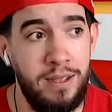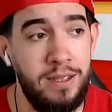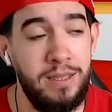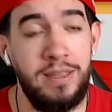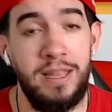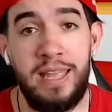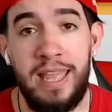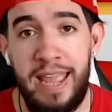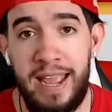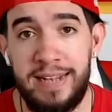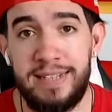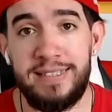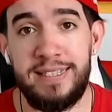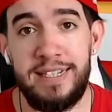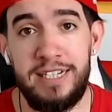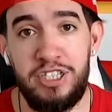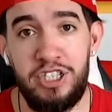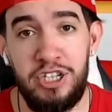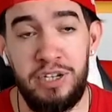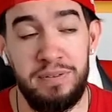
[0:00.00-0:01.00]
the Kansas
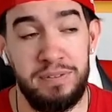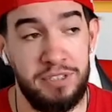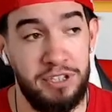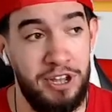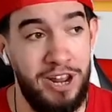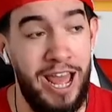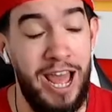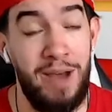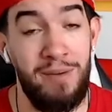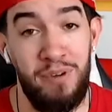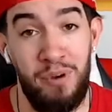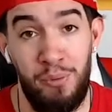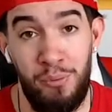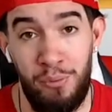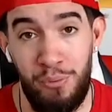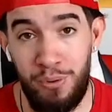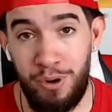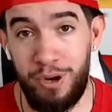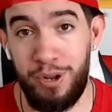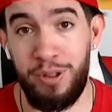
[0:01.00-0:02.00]
City Chiefs could have a
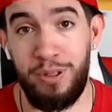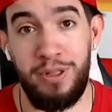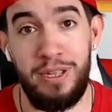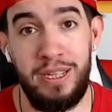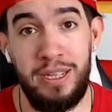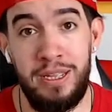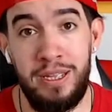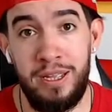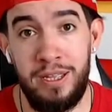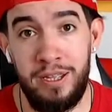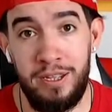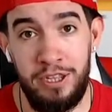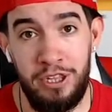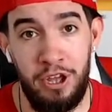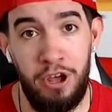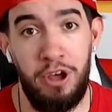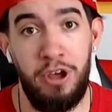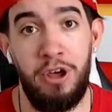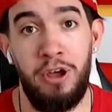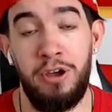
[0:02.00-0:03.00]
really
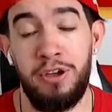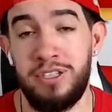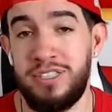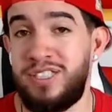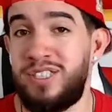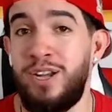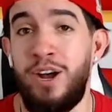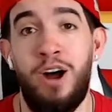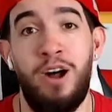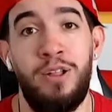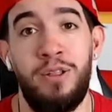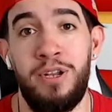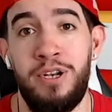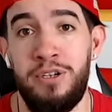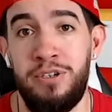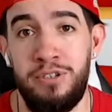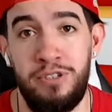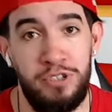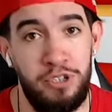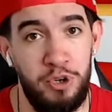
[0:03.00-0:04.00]
young,
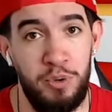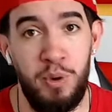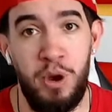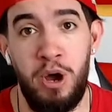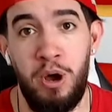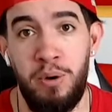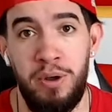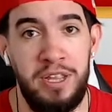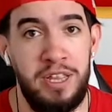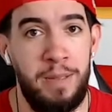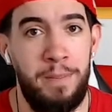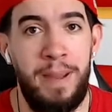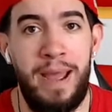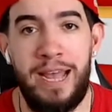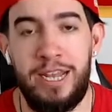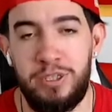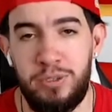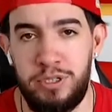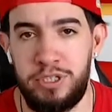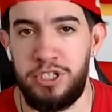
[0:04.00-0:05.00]
solid duo in the
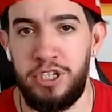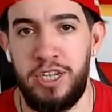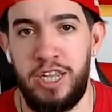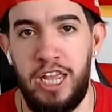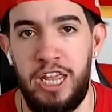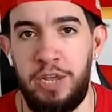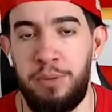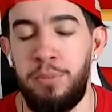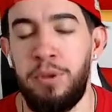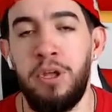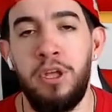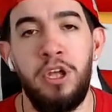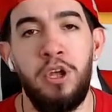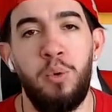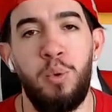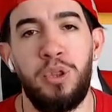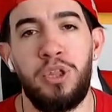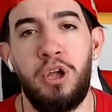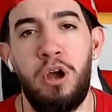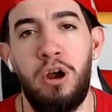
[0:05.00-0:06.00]
pass rushing game
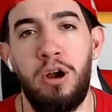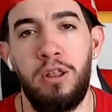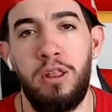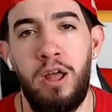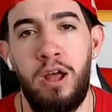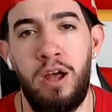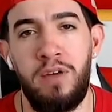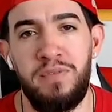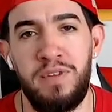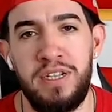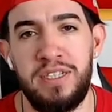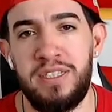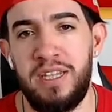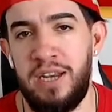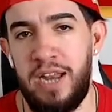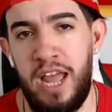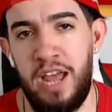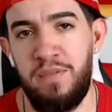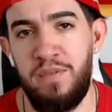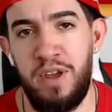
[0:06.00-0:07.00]
with Karlaftis
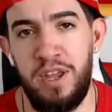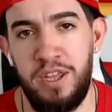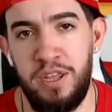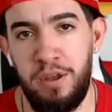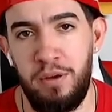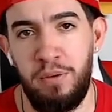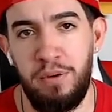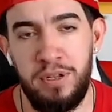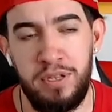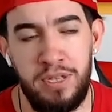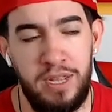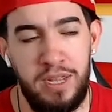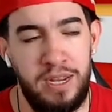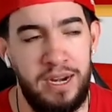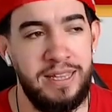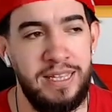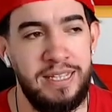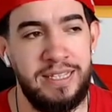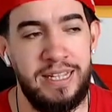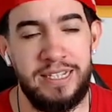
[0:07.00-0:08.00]
and FAU. And I
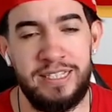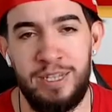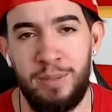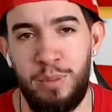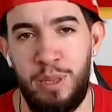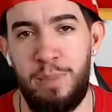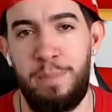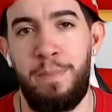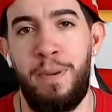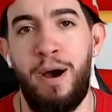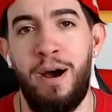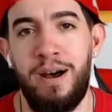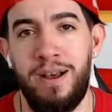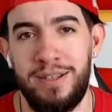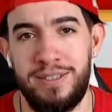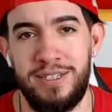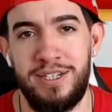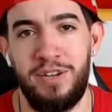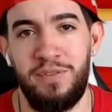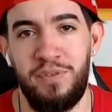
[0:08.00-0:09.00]
think that's something
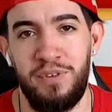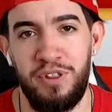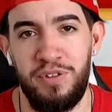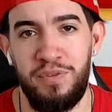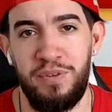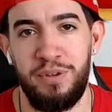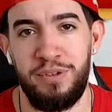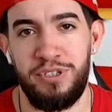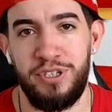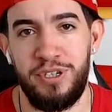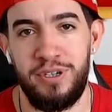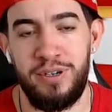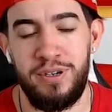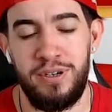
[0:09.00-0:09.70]
positive for the future.